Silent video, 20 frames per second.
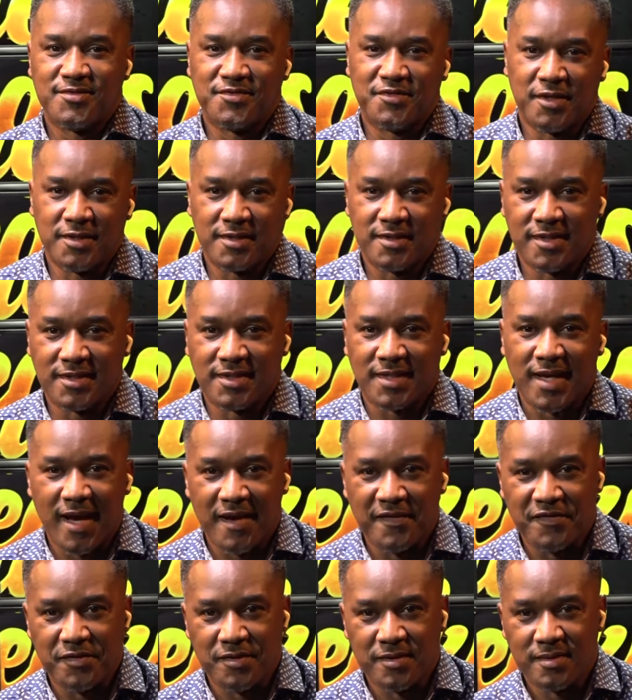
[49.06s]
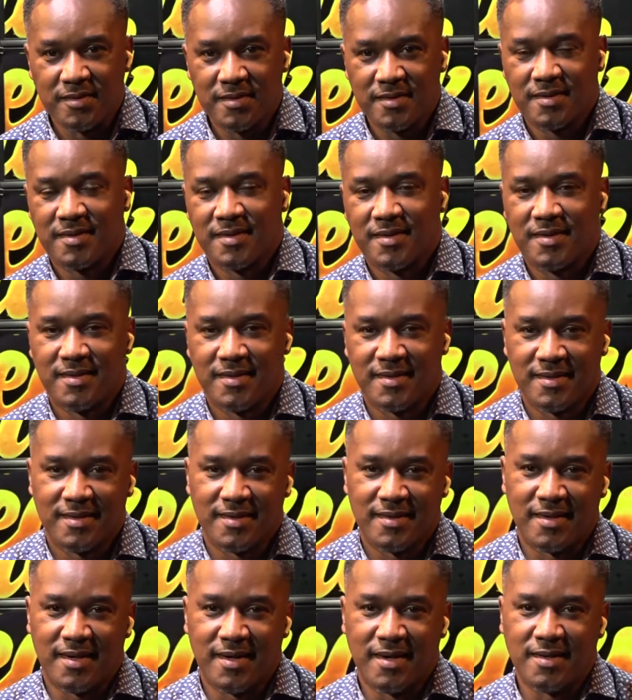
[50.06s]
Mfon, good to have you
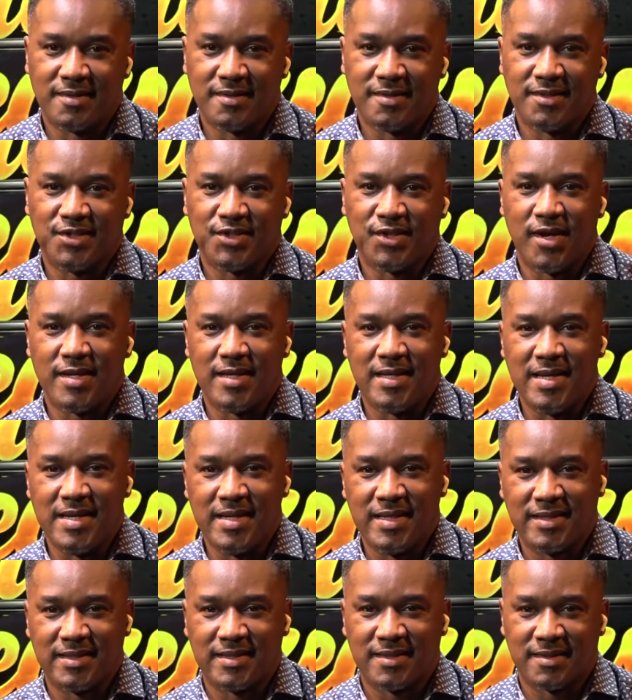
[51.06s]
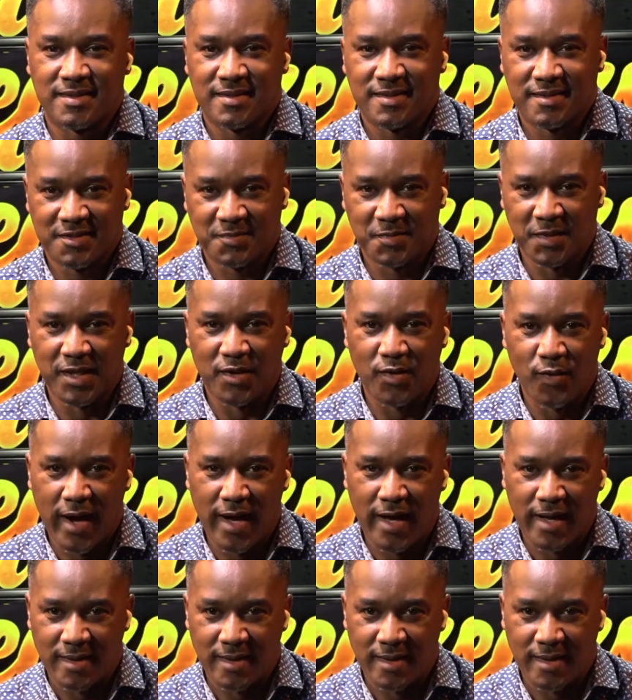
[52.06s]
on Charlie Leaks. It's been a while,